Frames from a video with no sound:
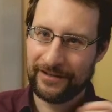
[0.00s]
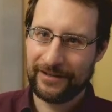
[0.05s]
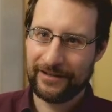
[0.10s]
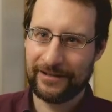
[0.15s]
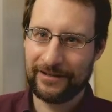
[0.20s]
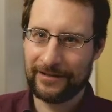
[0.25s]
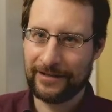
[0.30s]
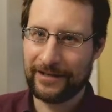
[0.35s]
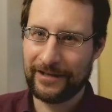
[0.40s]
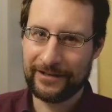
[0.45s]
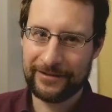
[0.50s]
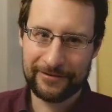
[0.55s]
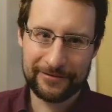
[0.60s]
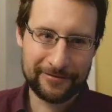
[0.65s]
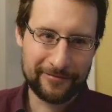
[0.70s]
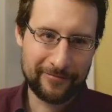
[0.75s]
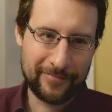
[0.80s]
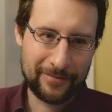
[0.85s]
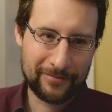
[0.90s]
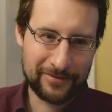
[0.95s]
I don't
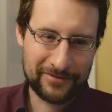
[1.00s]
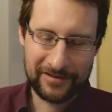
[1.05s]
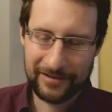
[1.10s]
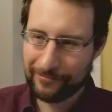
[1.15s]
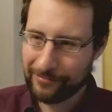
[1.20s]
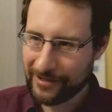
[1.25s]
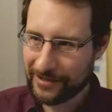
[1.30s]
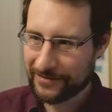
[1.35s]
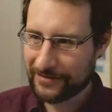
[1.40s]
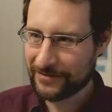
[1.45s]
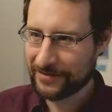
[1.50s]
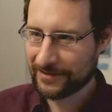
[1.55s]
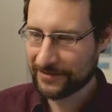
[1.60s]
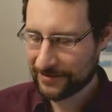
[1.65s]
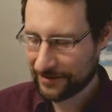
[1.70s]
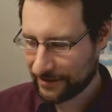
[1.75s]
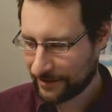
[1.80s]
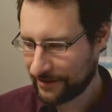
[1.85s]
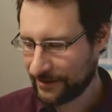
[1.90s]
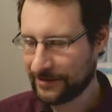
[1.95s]
remember that we had syntax
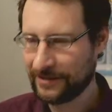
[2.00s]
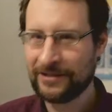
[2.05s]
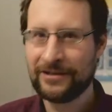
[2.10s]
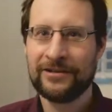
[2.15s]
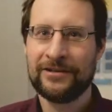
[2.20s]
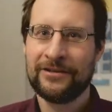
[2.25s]
highlighting.